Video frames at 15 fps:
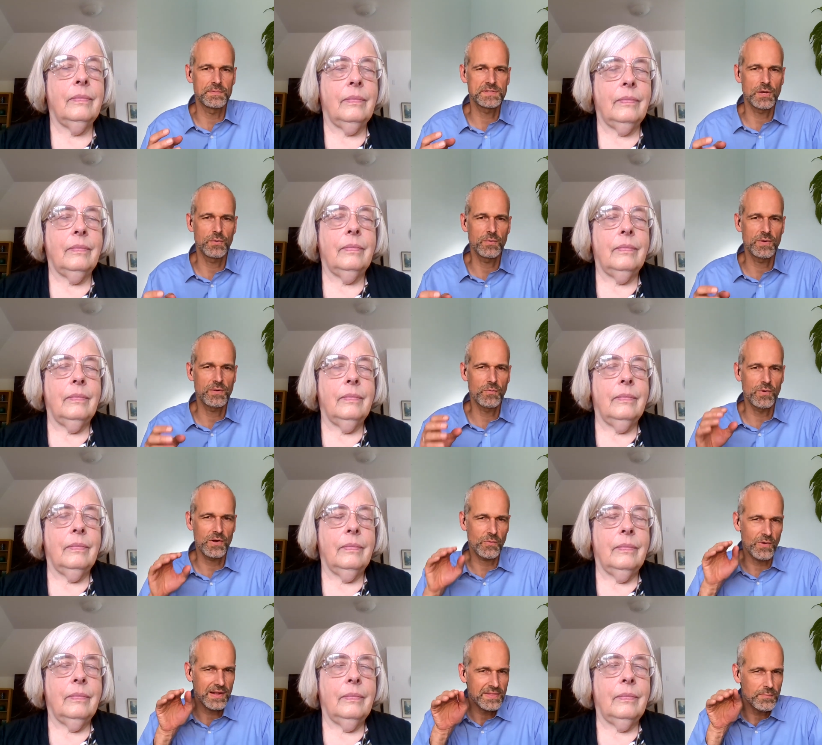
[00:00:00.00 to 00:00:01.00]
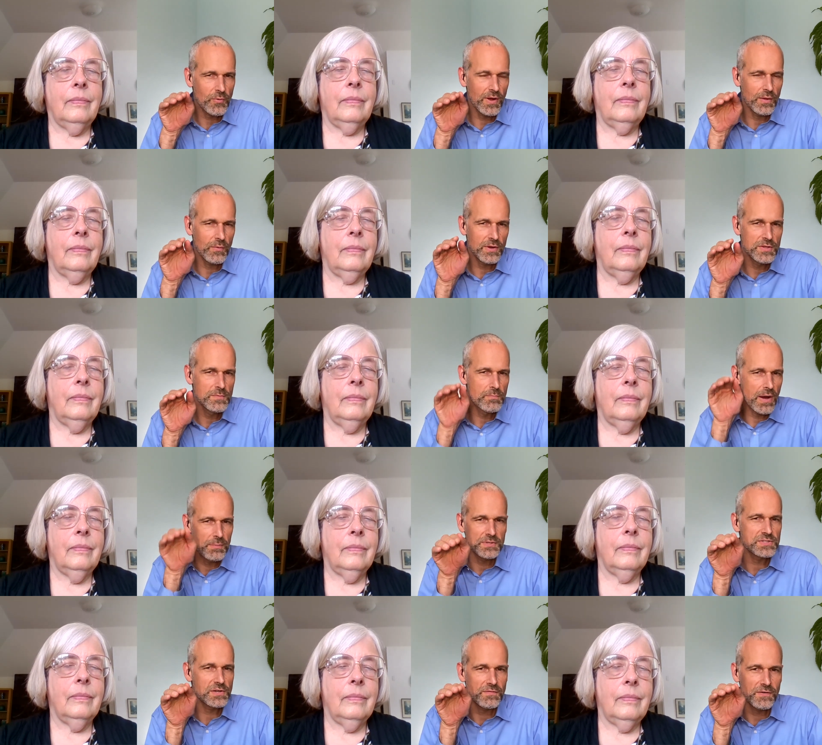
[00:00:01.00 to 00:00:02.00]
Speaker 1: So we, are we're, we're at the point where you
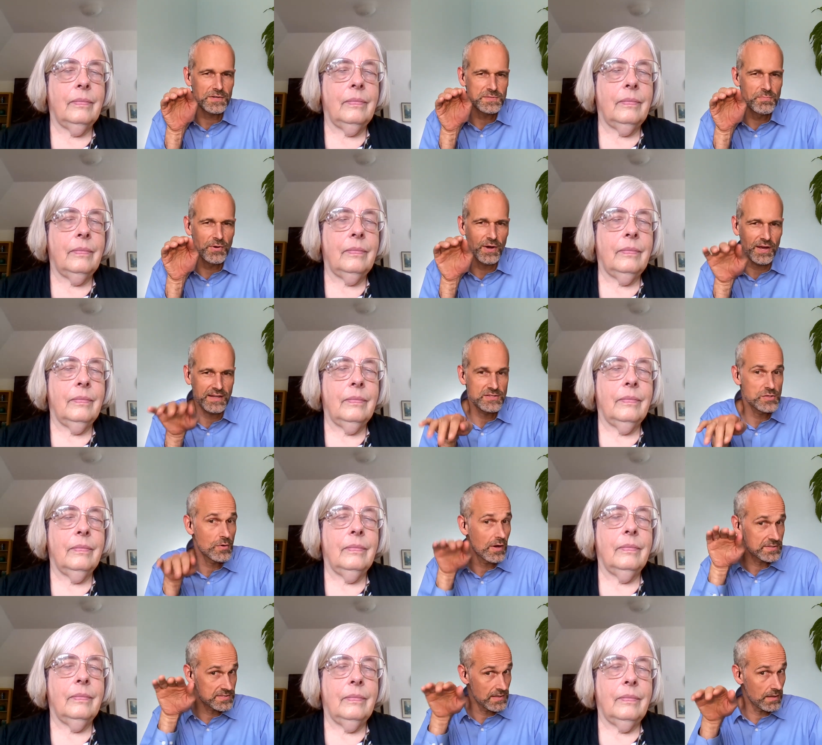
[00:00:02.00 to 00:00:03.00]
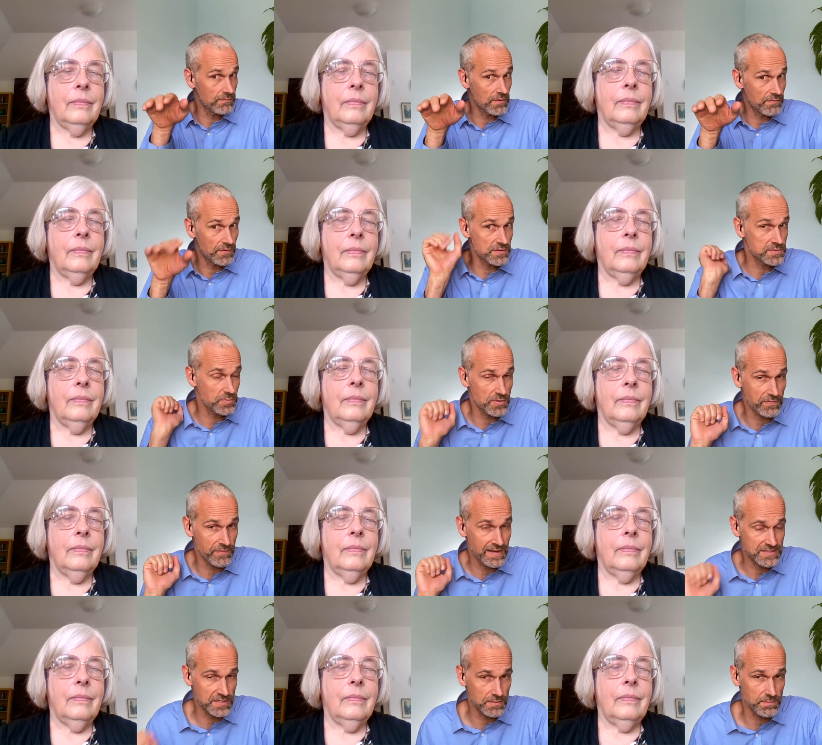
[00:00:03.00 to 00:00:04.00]
publish your first book. Do you also have your first
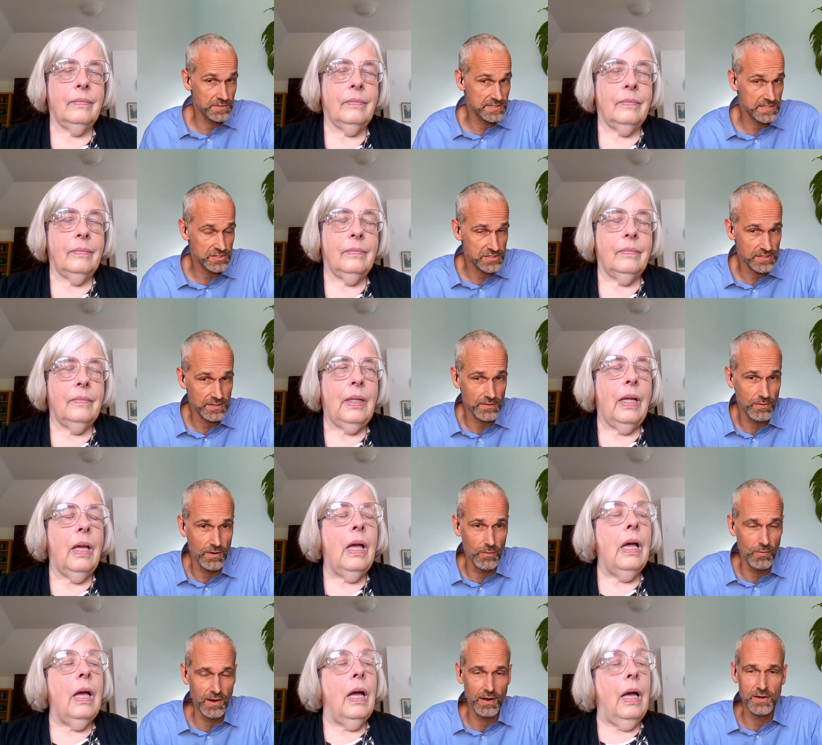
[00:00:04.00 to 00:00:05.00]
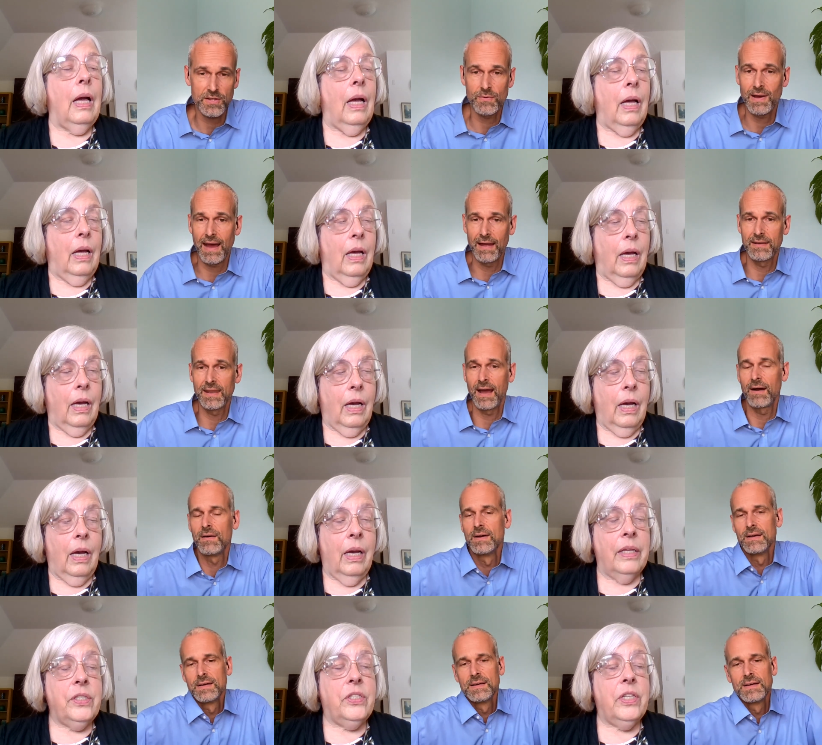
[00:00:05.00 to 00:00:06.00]
professor position, or where are you at now?
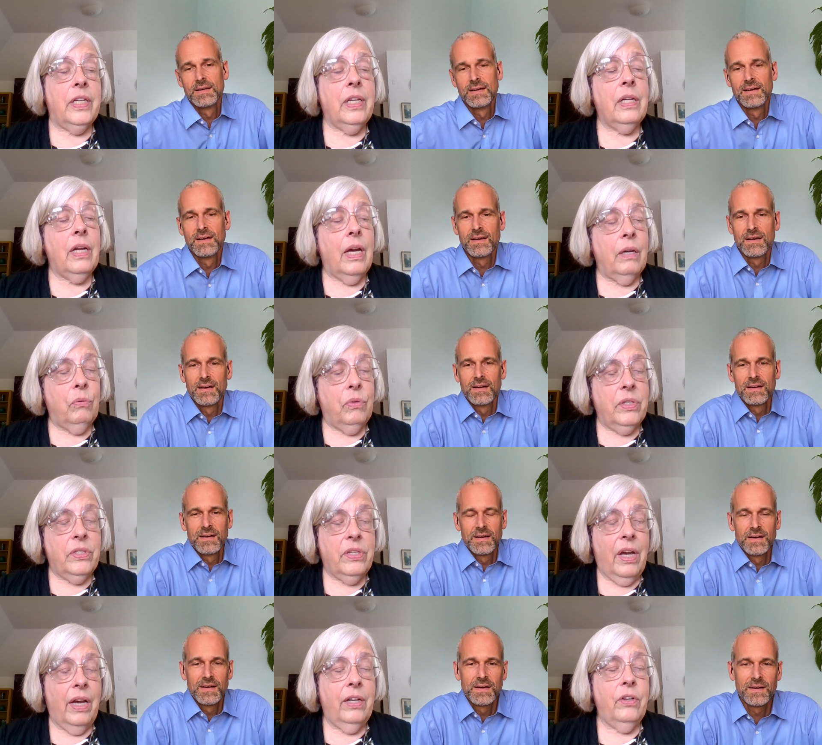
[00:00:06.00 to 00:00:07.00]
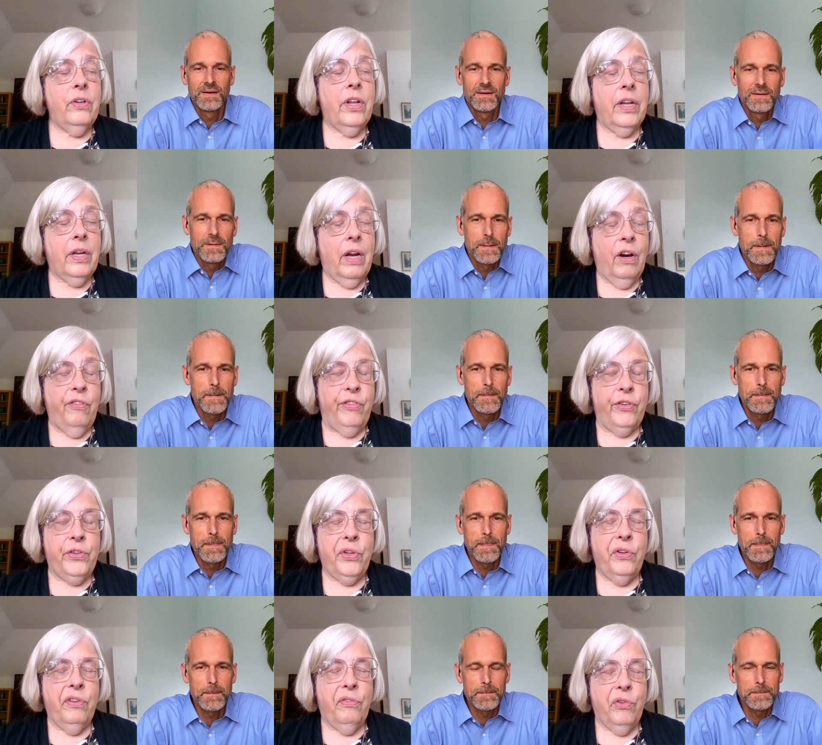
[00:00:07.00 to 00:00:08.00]
Speaker 2: I did. I was hired at
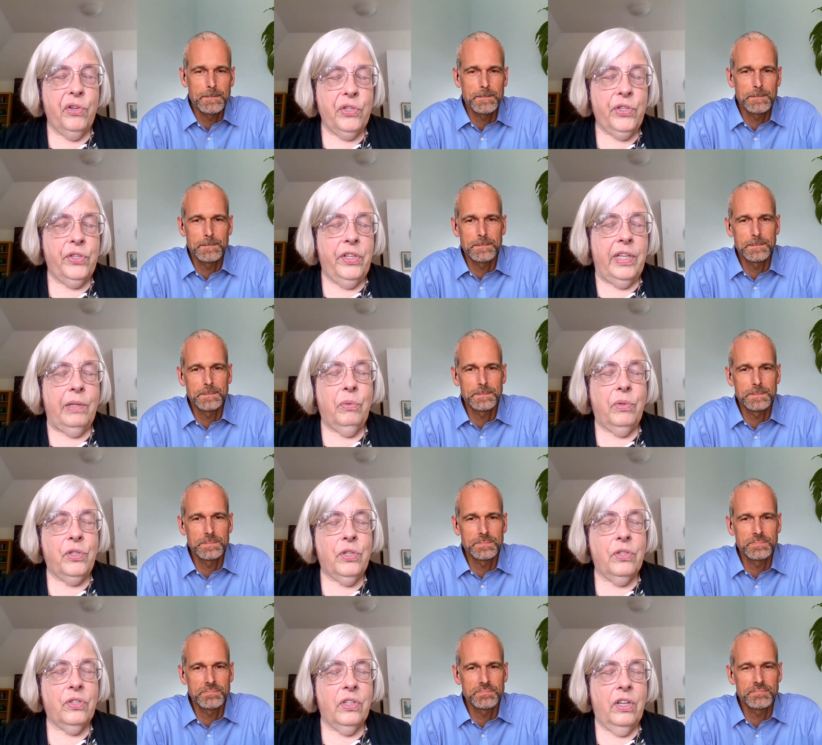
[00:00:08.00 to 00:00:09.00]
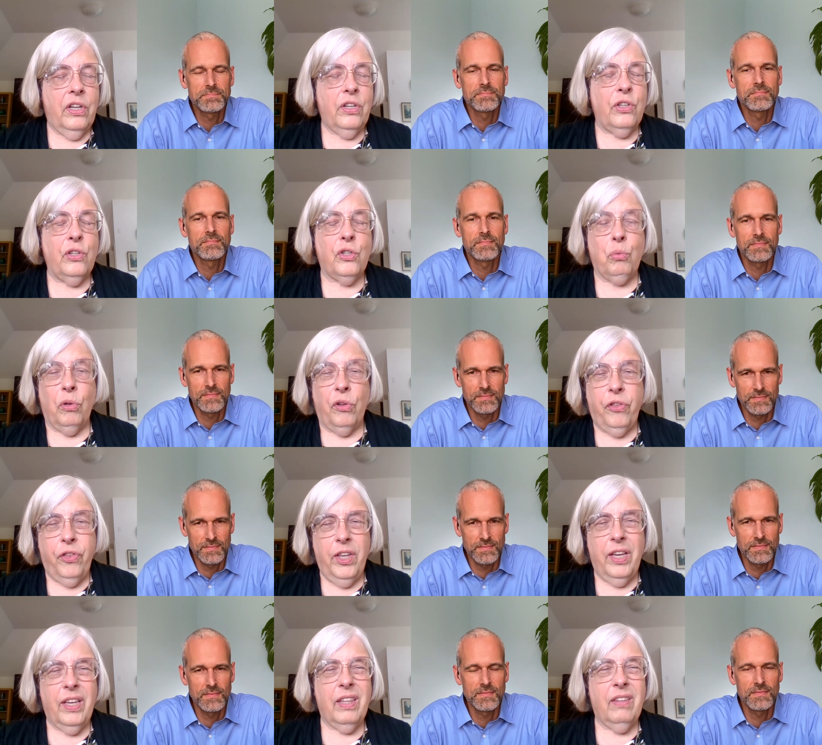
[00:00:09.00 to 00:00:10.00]
Harvard University, which is an unusual
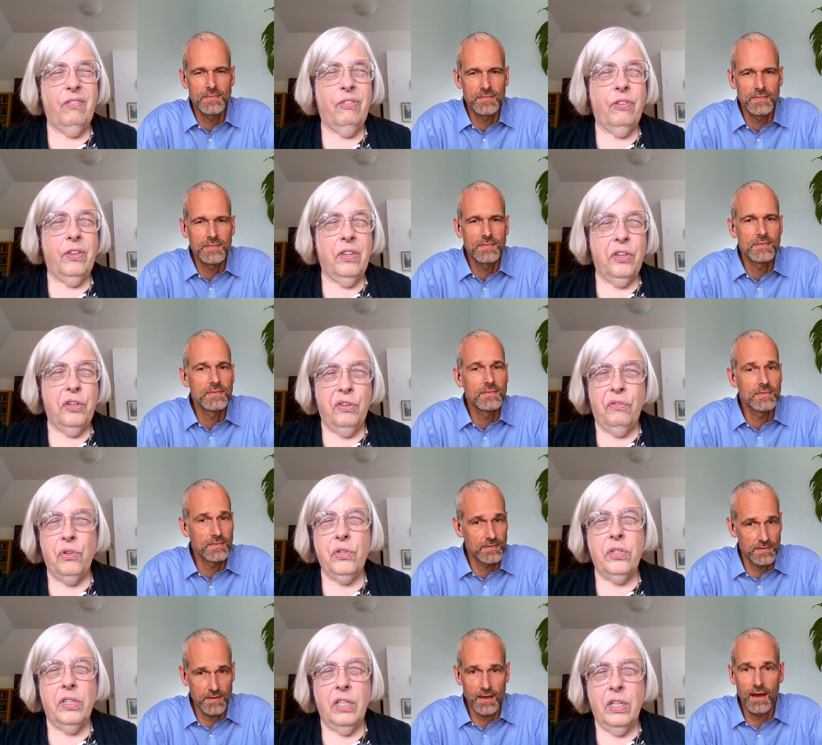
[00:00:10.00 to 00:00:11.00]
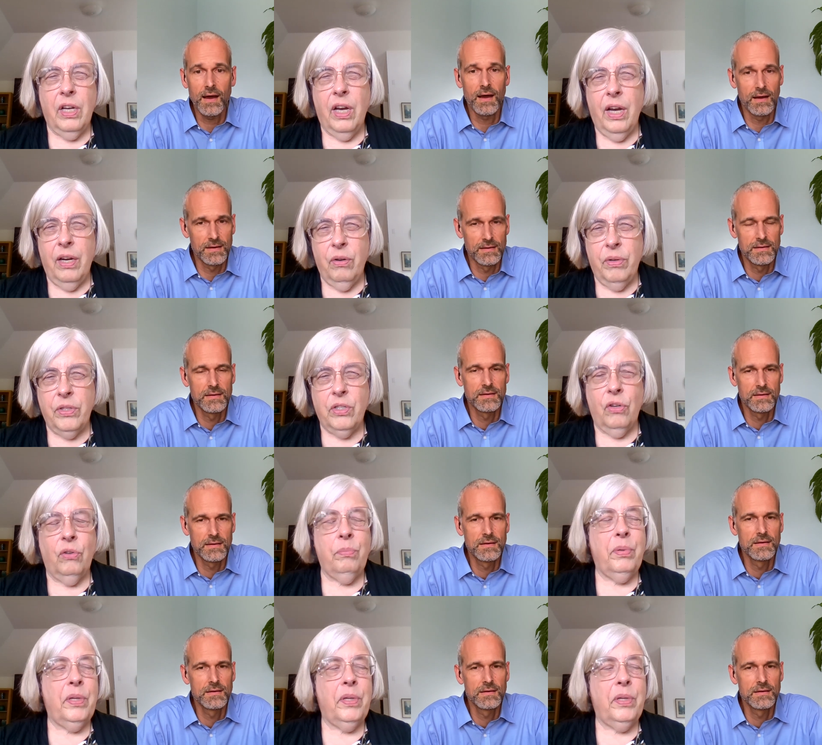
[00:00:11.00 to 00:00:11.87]
thing for the university yeah. to hire its